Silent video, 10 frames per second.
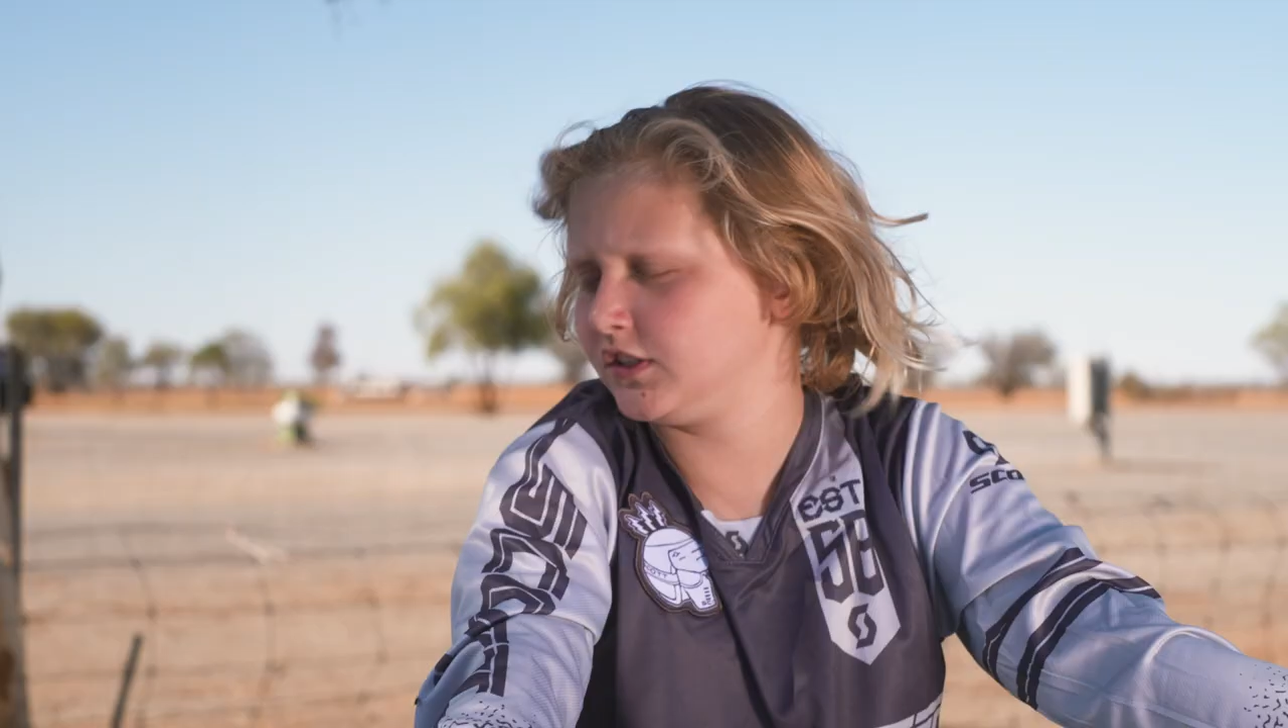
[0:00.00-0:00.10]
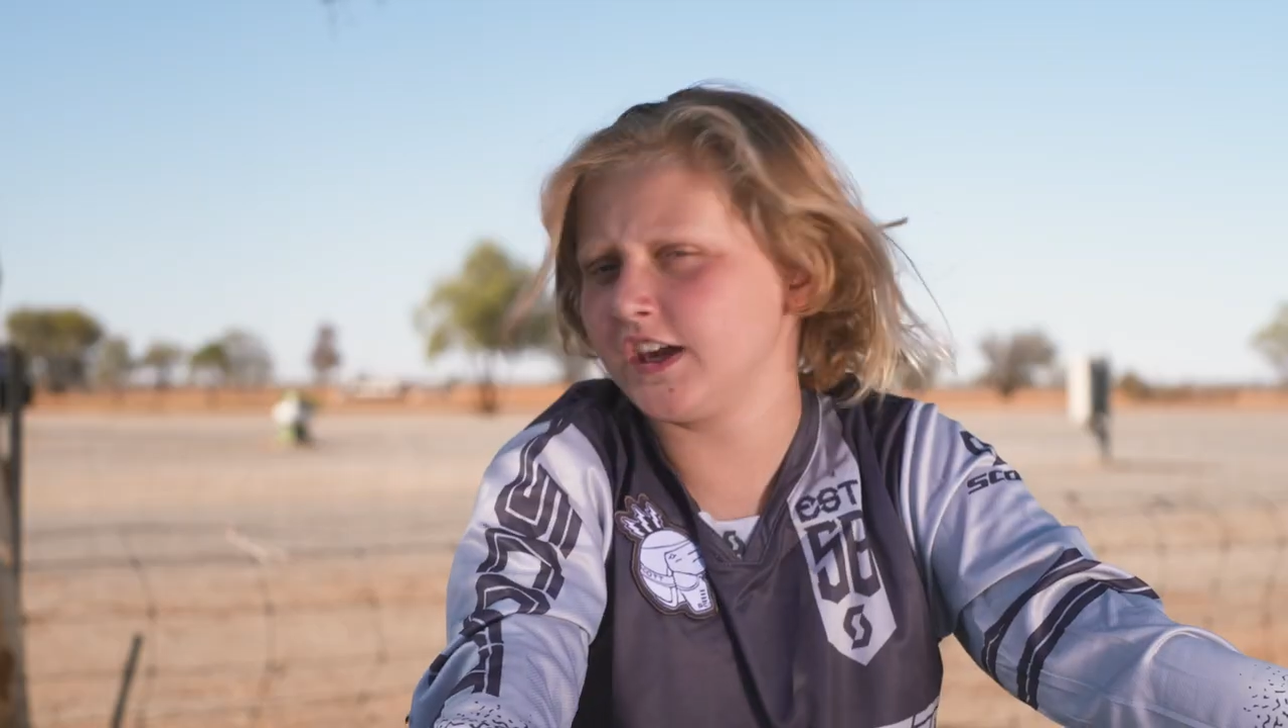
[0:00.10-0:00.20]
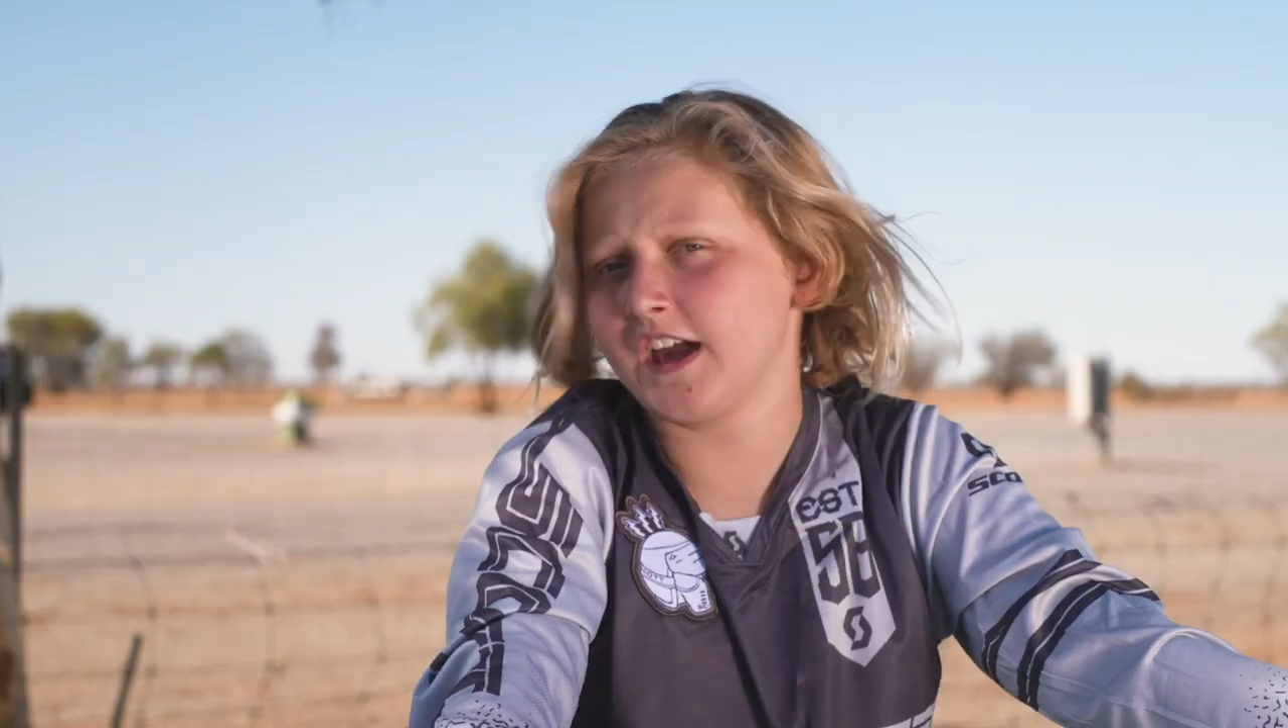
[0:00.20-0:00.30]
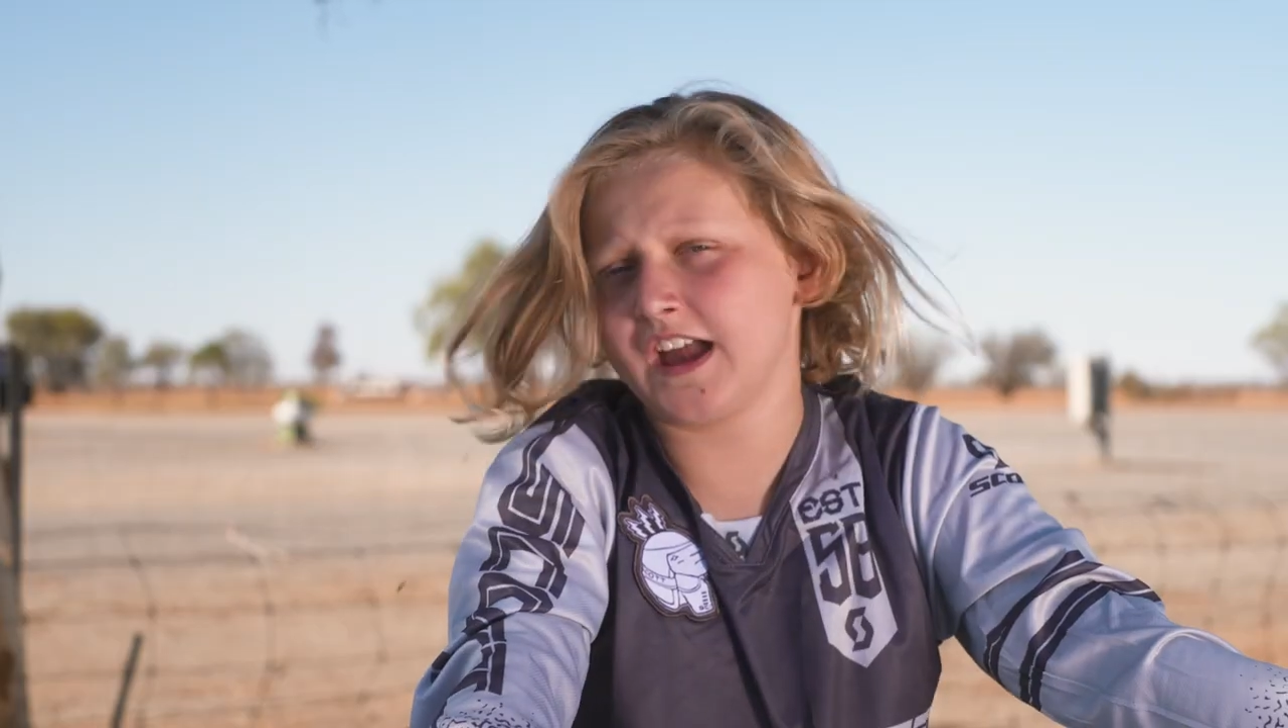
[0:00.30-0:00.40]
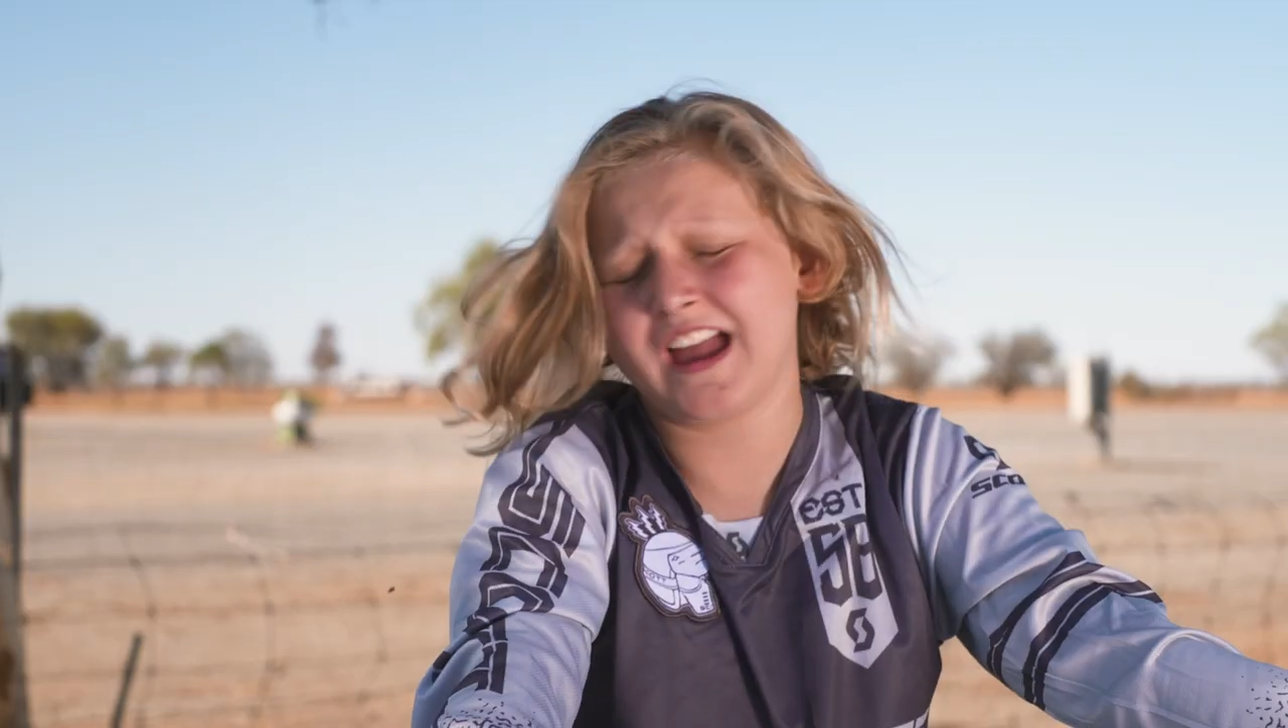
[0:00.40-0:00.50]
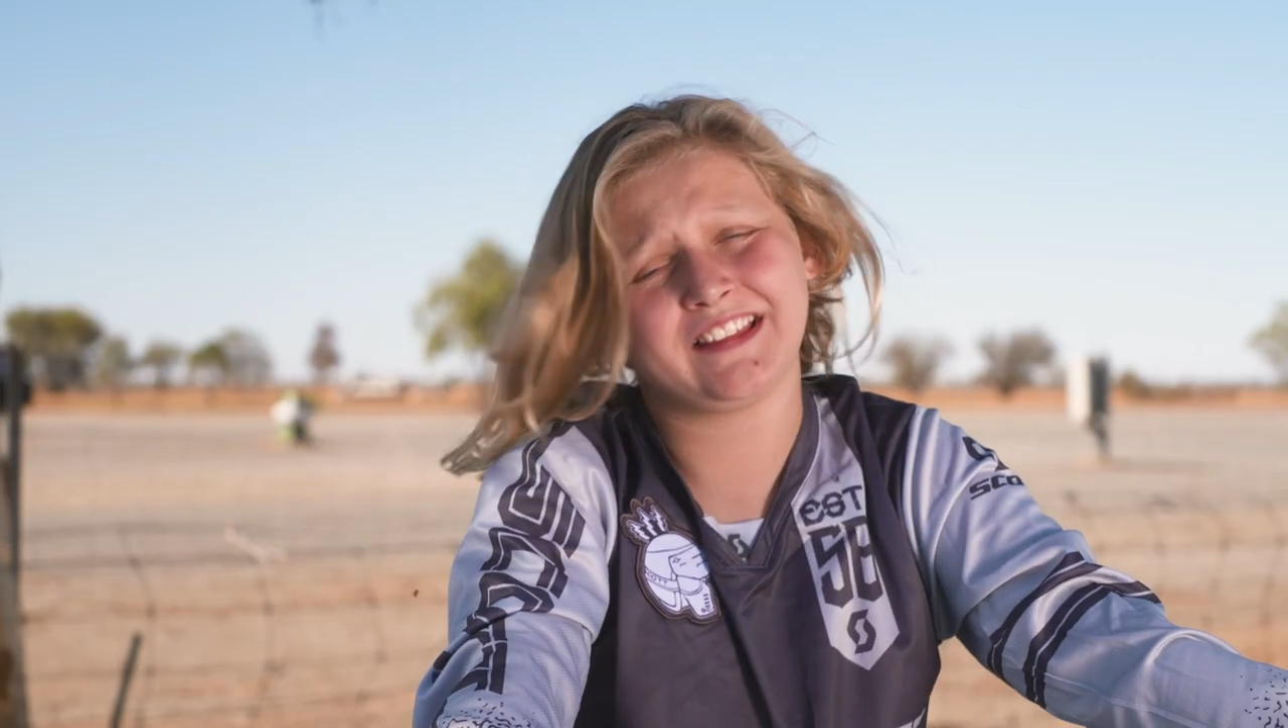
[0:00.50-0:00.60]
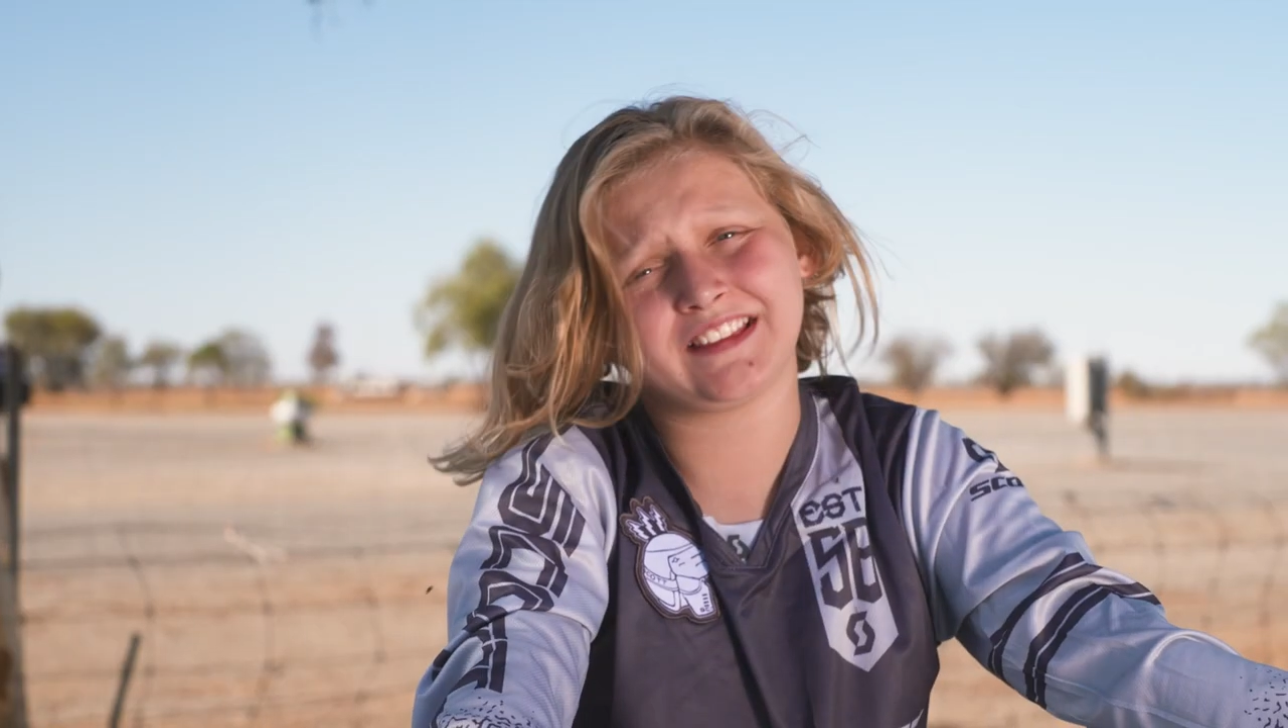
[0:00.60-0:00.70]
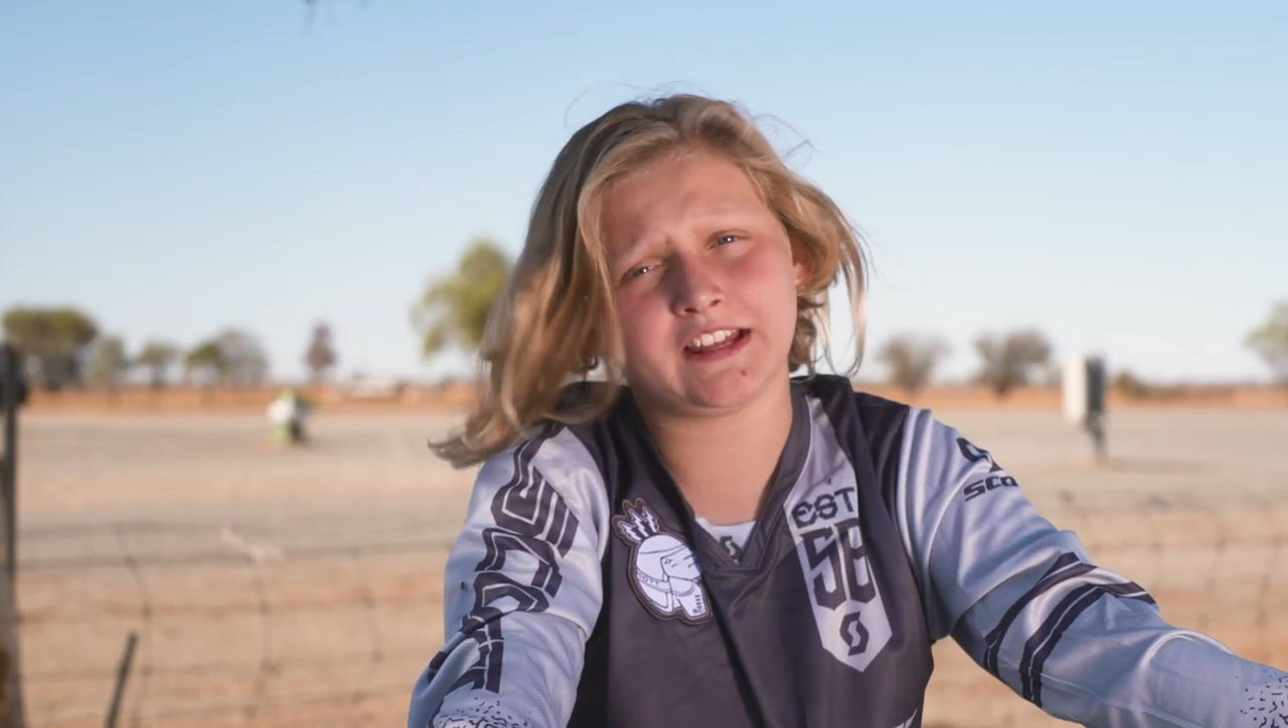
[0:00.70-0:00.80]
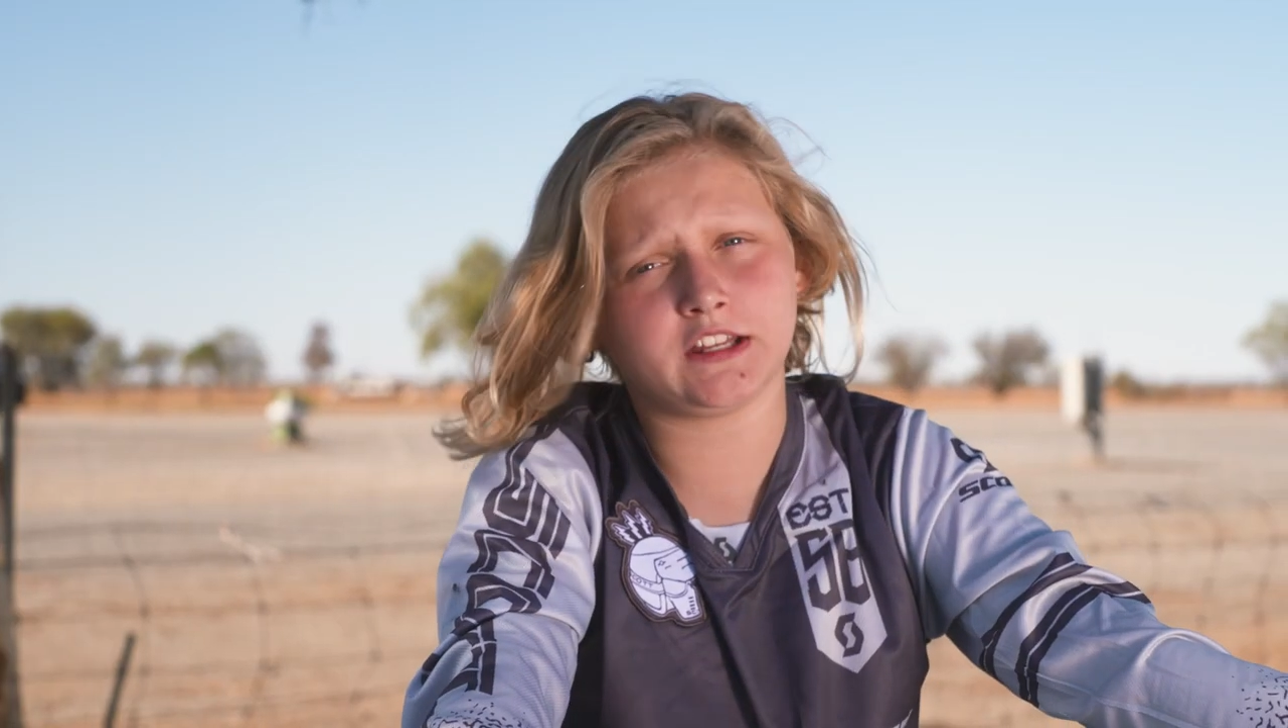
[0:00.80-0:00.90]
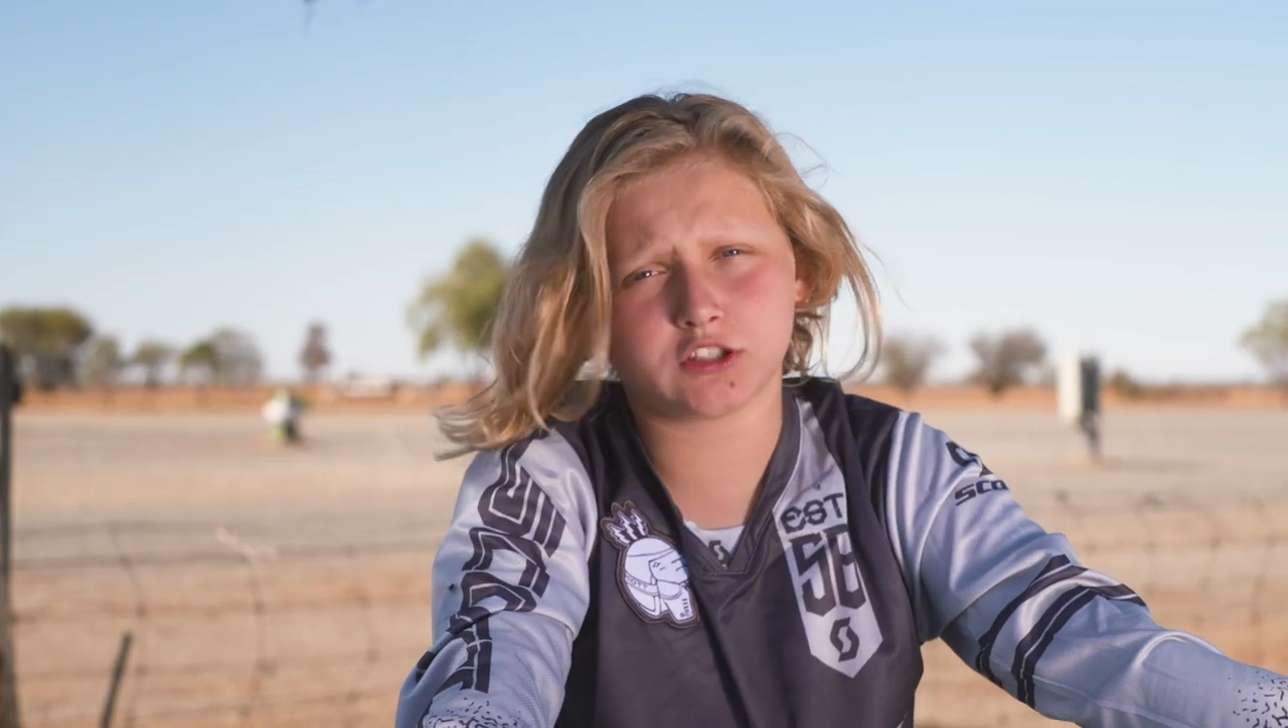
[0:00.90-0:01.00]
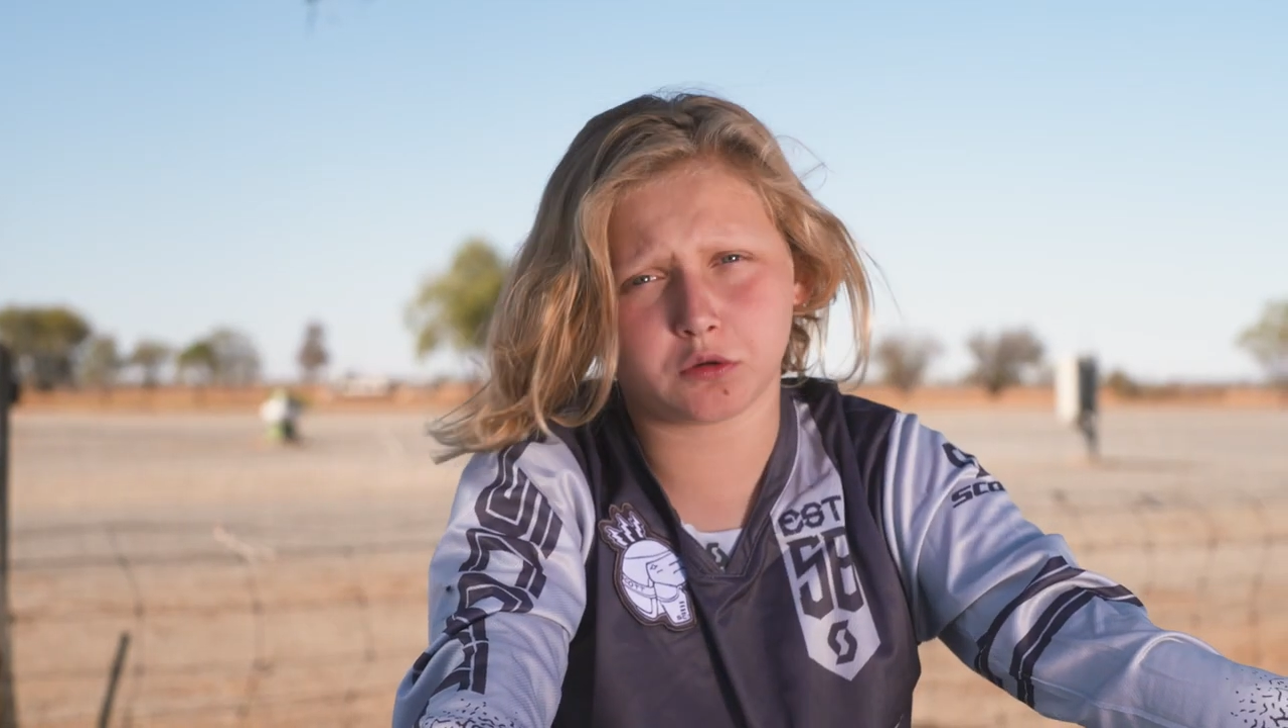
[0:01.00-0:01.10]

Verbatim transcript: Yeah, and they need